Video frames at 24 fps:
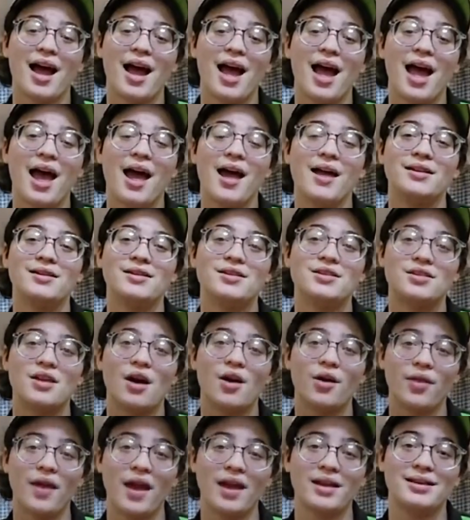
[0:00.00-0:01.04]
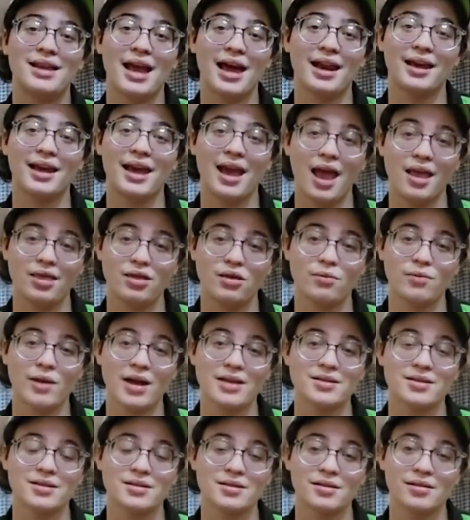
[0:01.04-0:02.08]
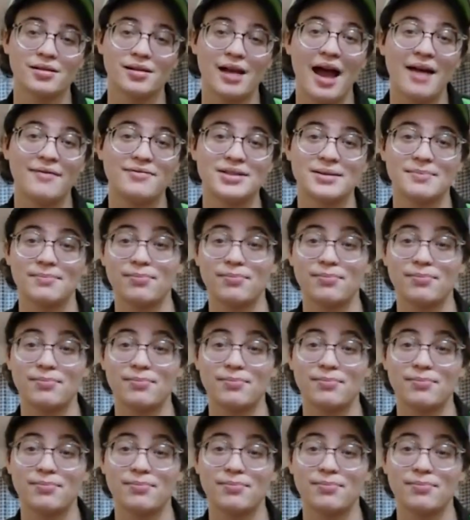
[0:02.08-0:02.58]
And so they dedicate the rest of their lives